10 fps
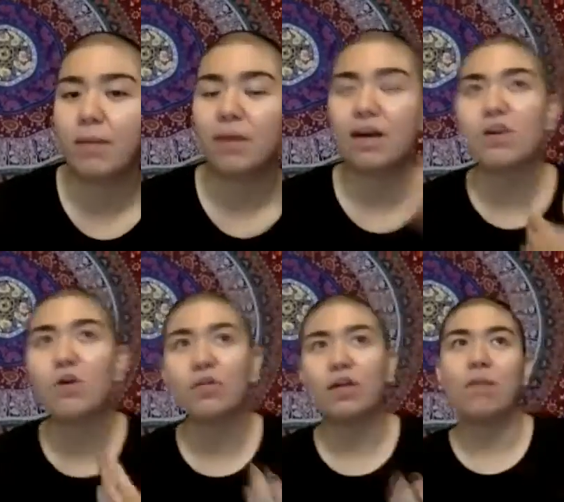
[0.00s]
Like I know
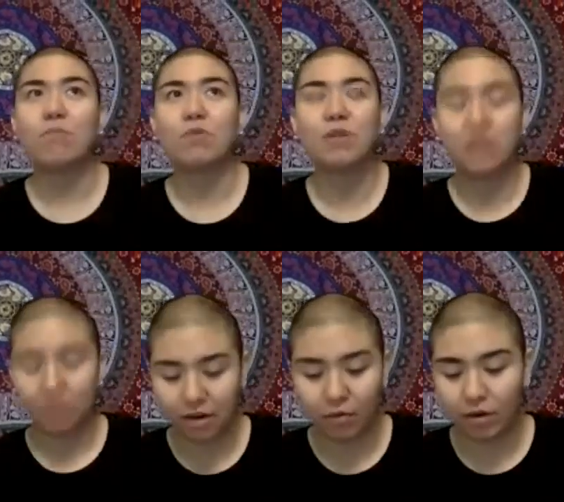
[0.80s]
that I'm pretty good
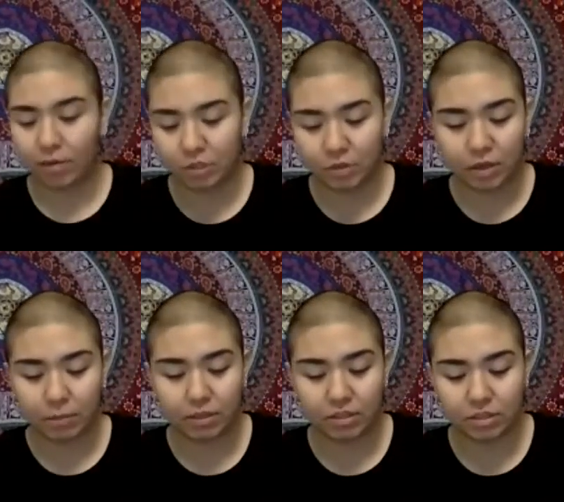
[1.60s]
at what I'm doing, but
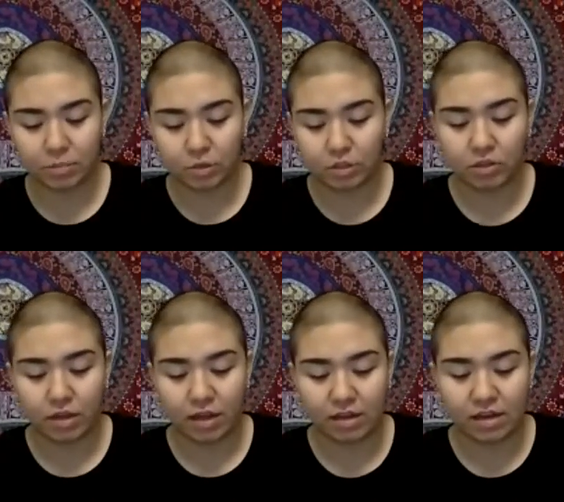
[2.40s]
it's just more so like